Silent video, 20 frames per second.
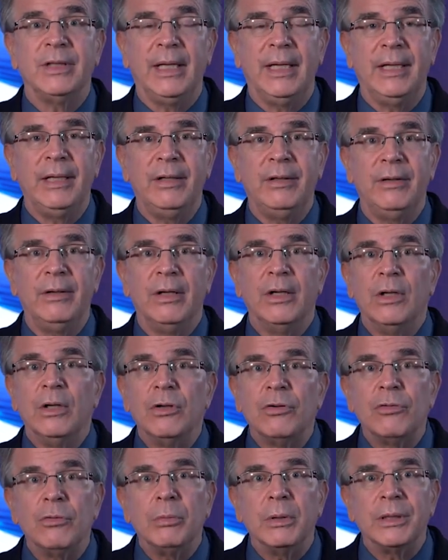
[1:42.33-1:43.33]

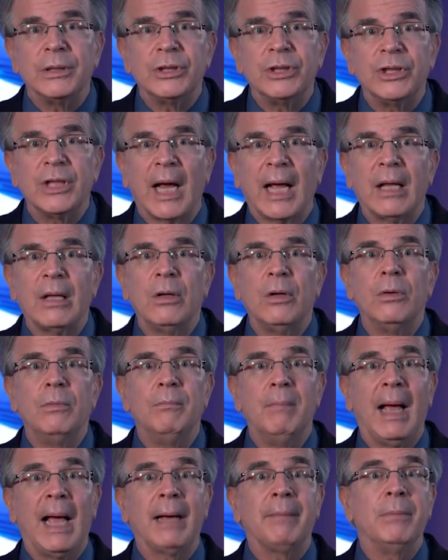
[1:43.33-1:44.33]
into a shallow
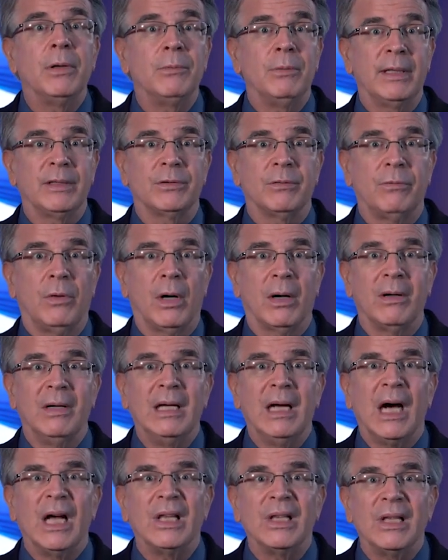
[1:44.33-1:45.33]
magma reservoir,
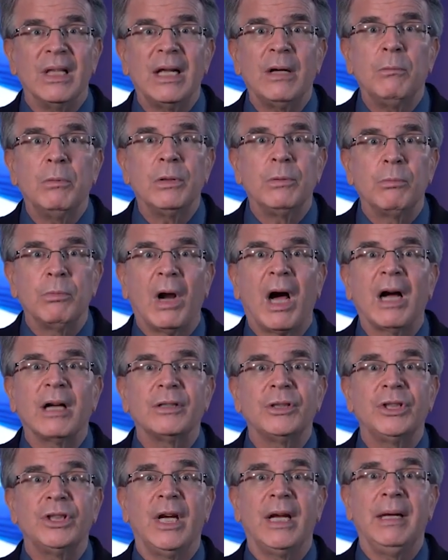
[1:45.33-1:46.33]
a liquid
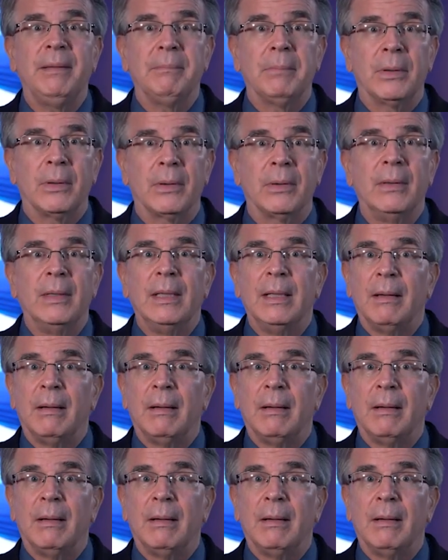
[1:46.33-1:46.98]
rock chamber,